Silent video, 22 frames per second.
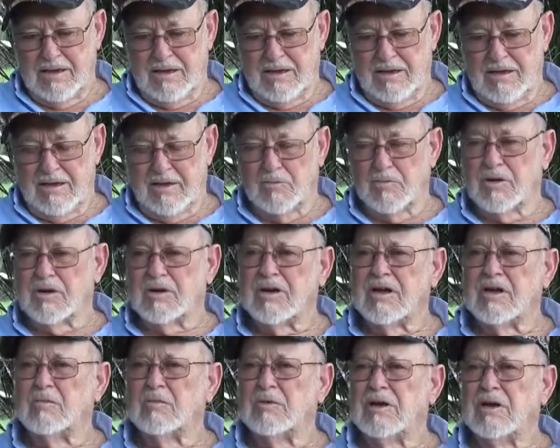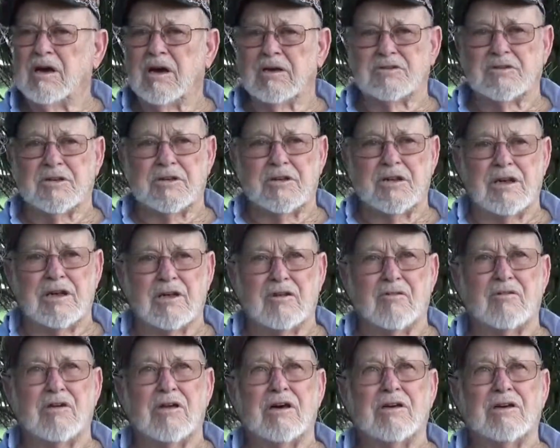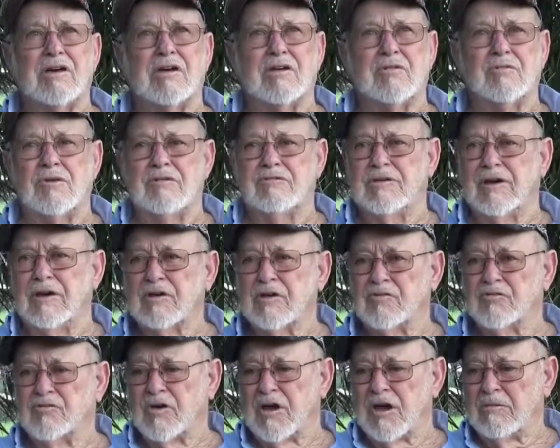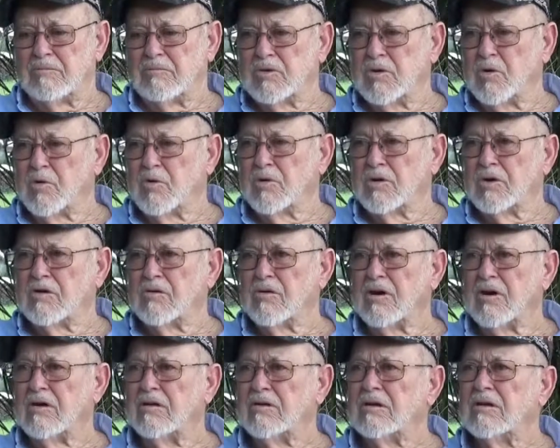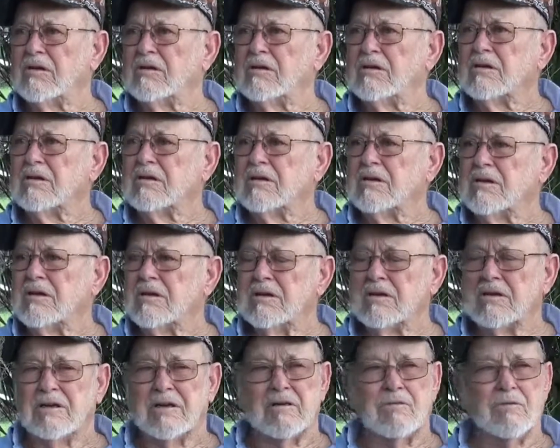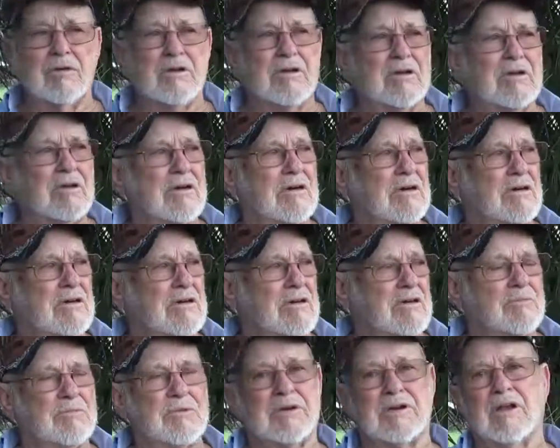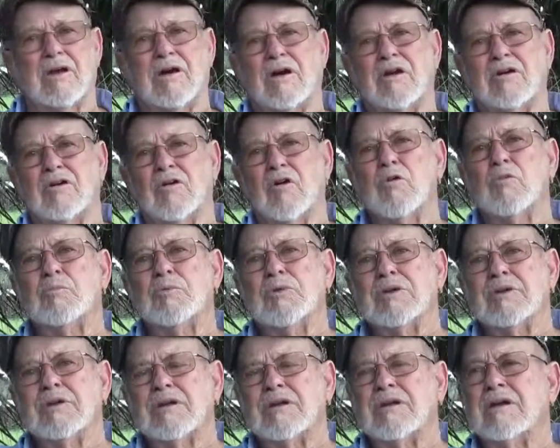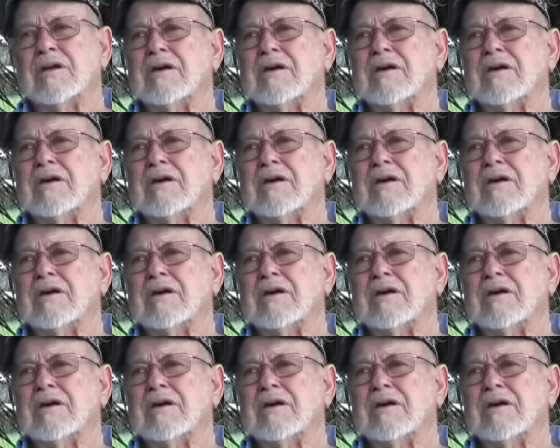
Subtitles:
And one day we got to digging around there, and we found a trap door in the ground, and we dug it up and got it opened and